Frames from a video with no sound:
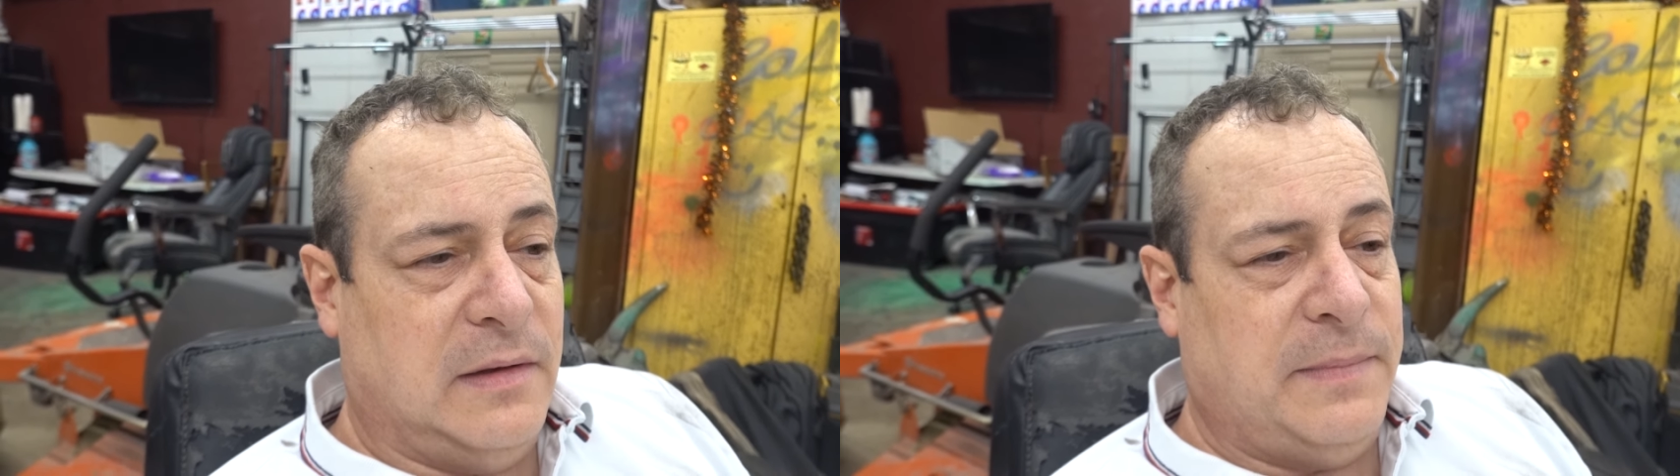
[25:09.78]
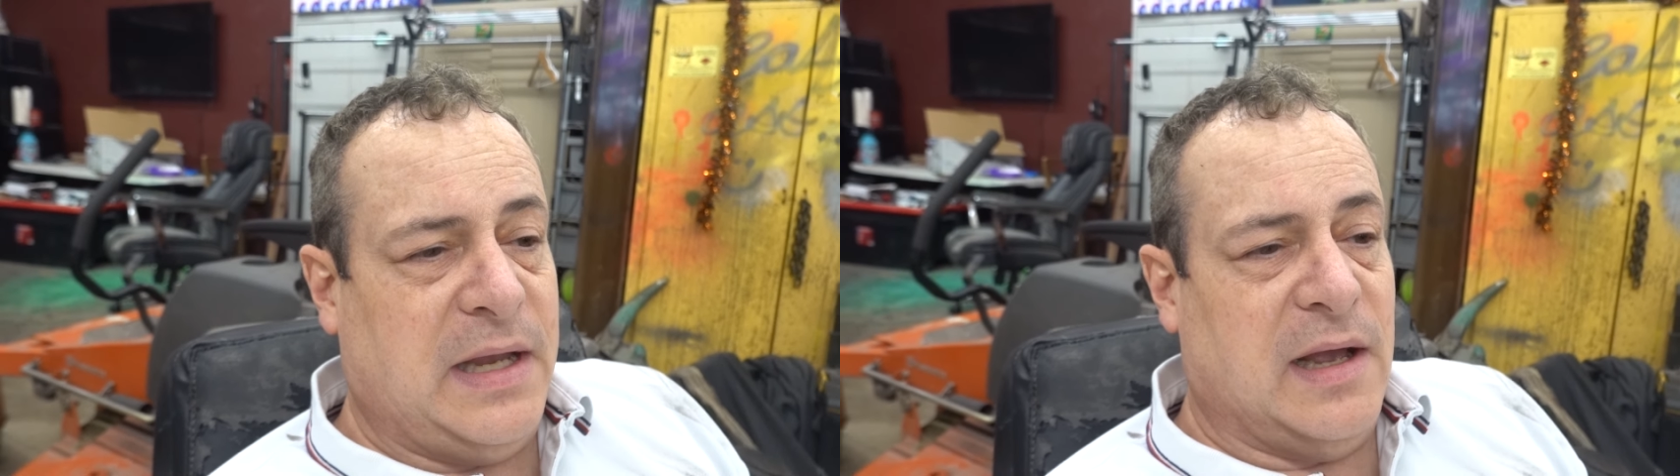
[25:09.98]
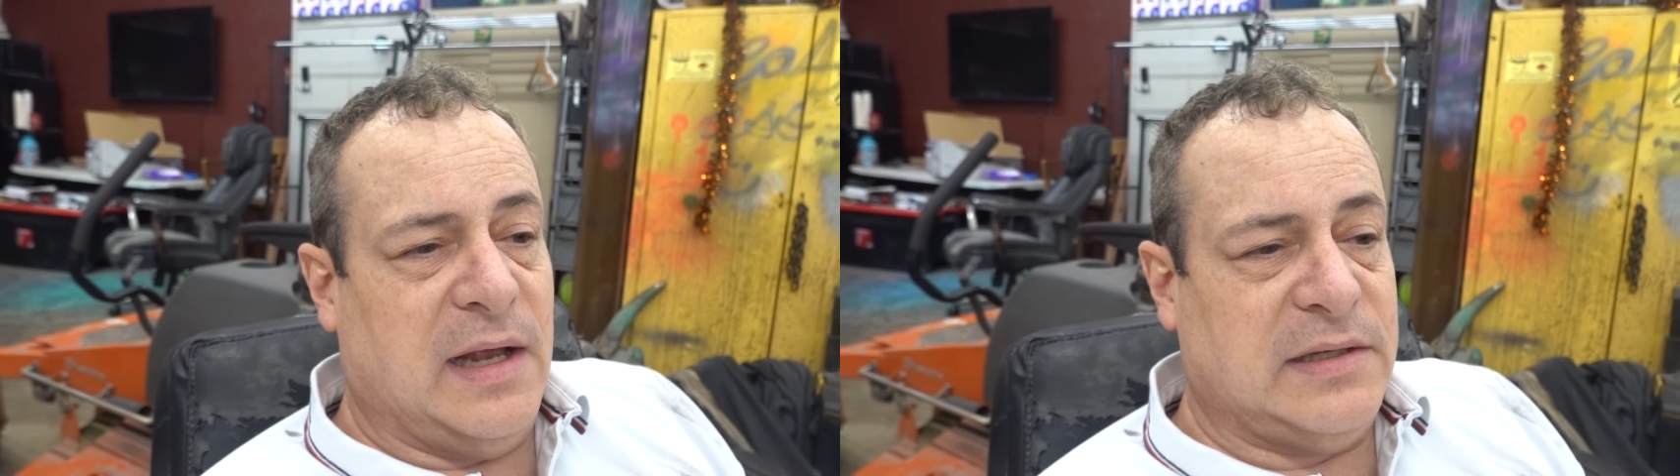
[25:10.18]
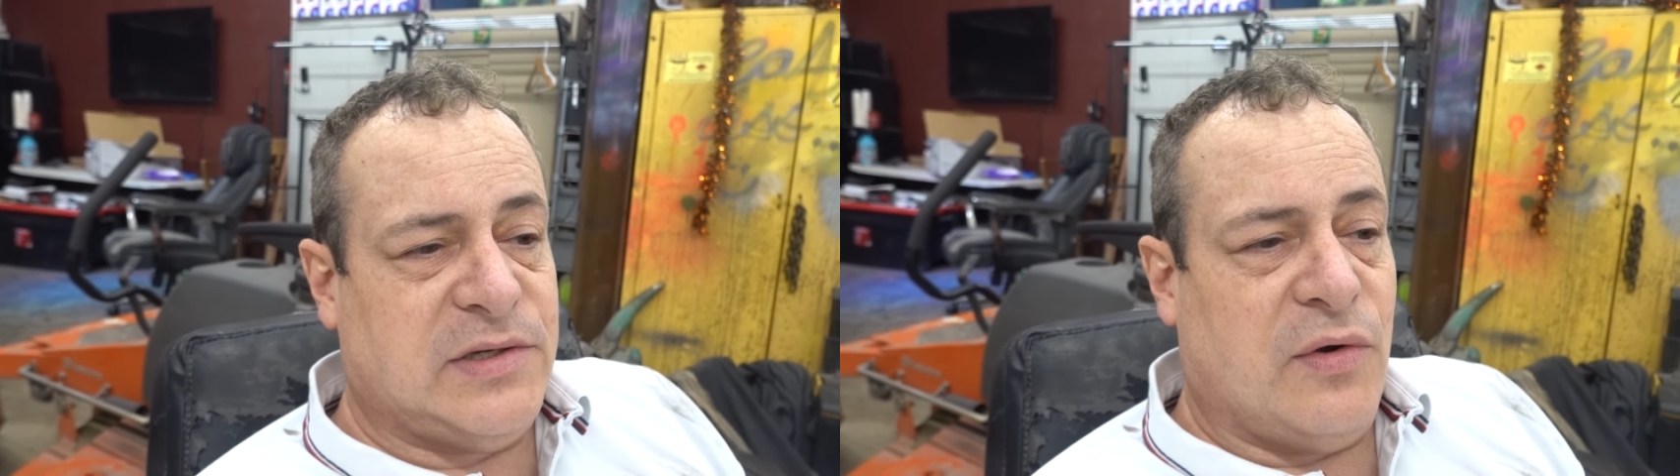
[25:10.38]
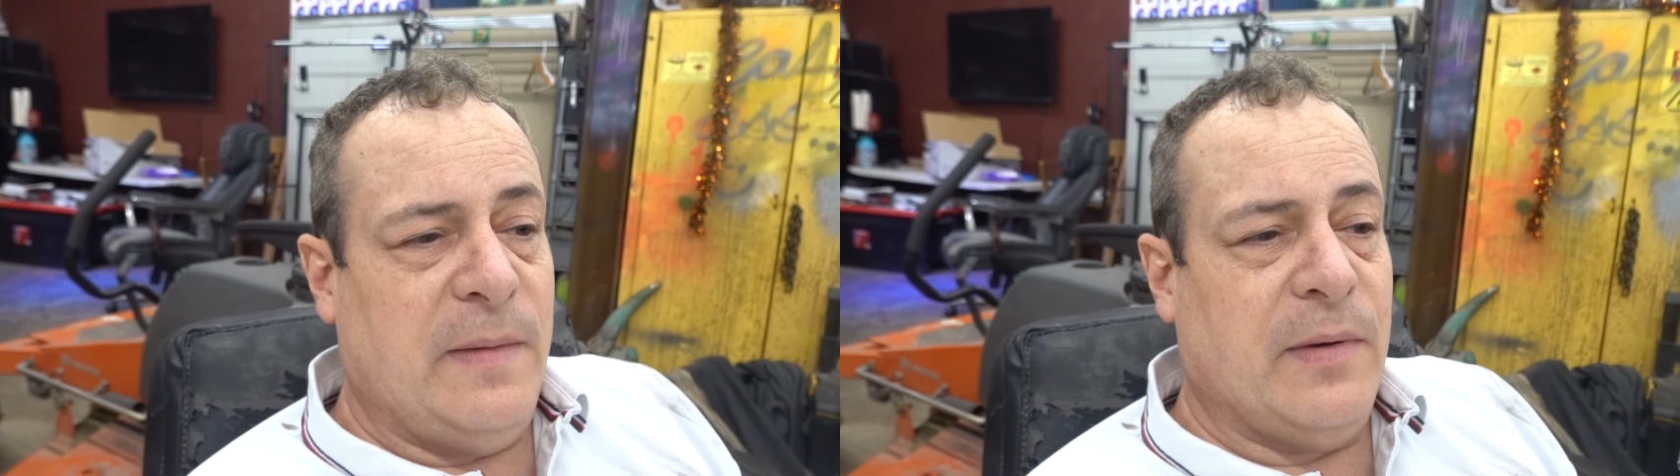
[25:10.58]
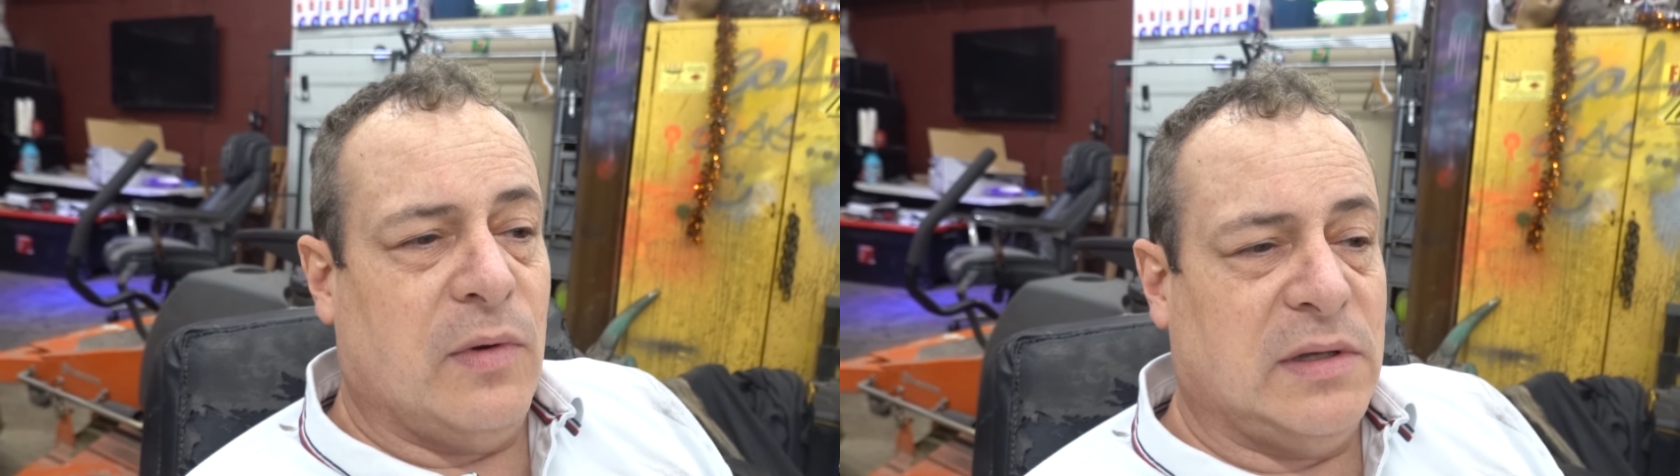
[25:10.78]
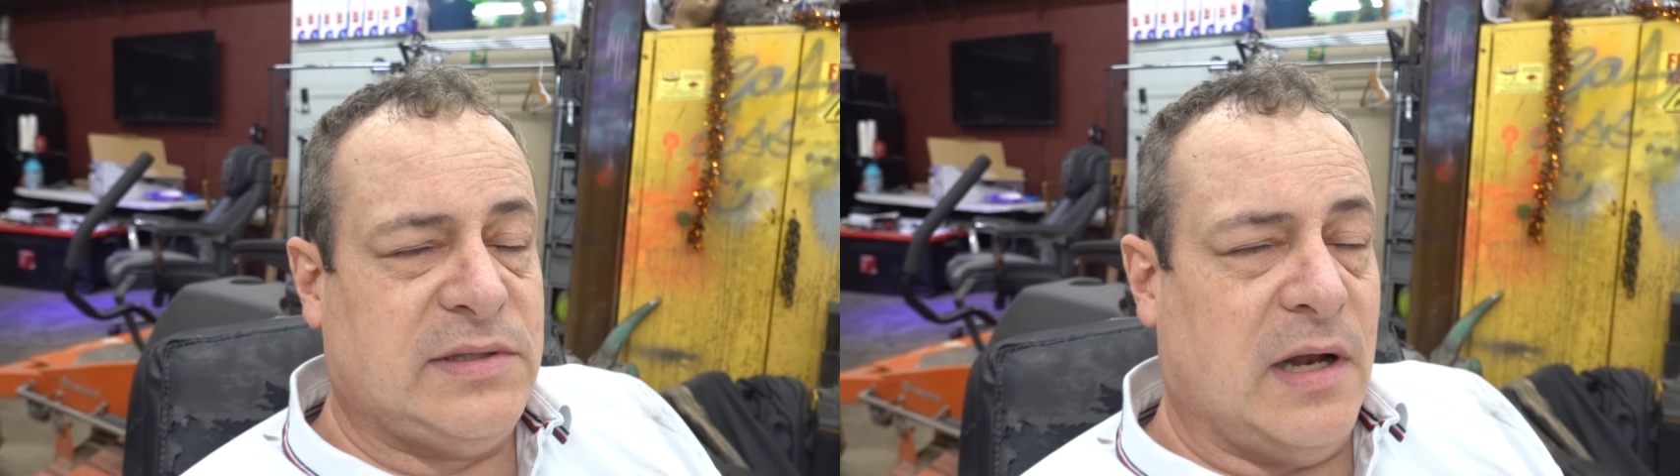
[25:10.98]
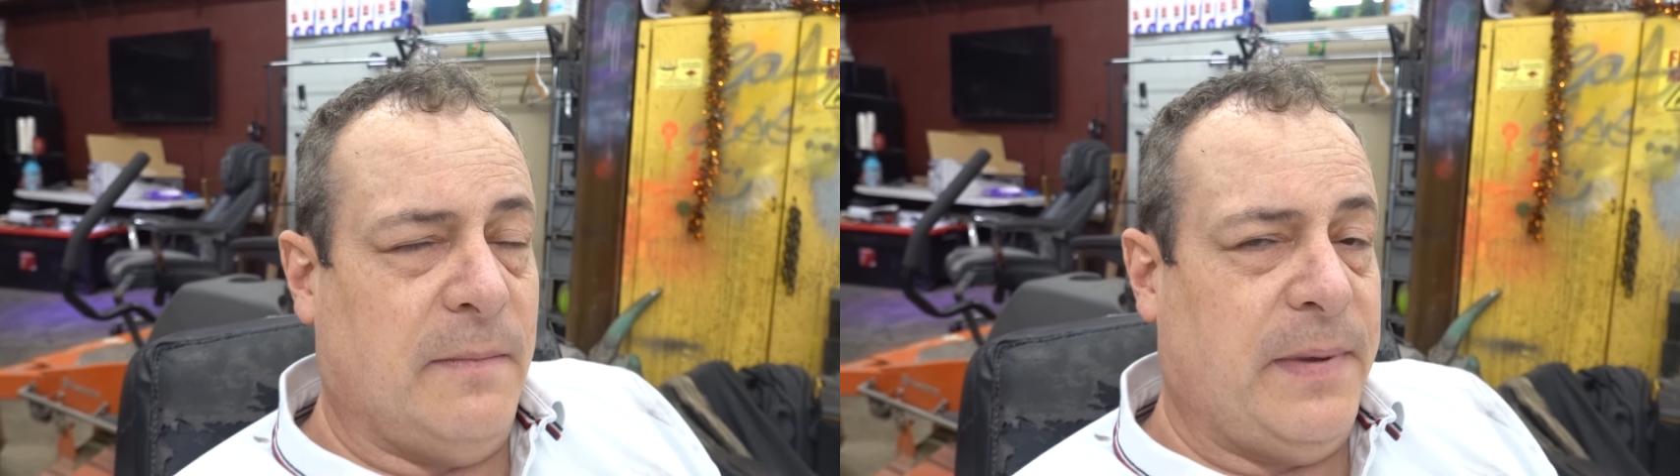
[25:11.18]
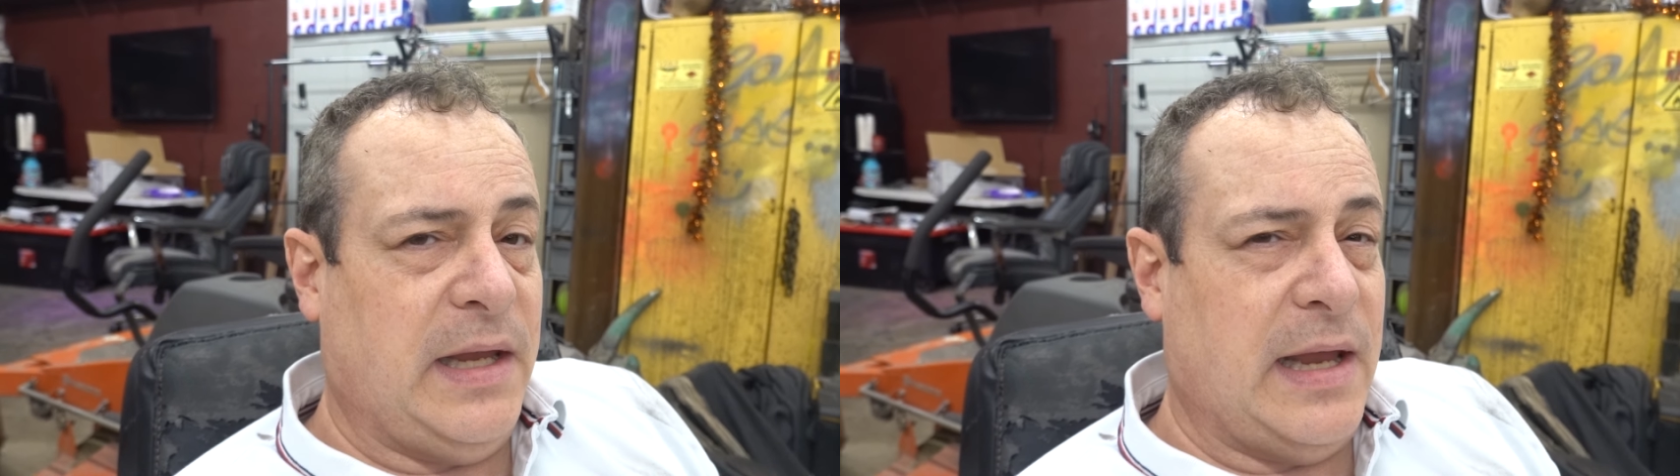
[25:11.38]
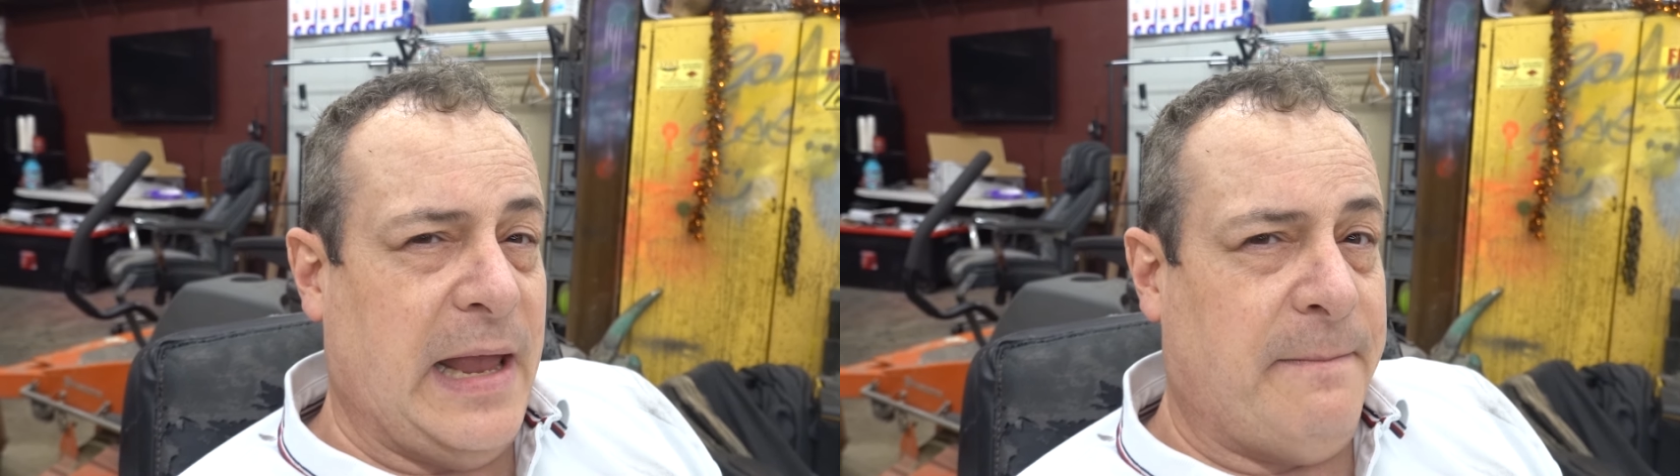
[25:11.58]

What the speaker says: Because Creepy World is going to be a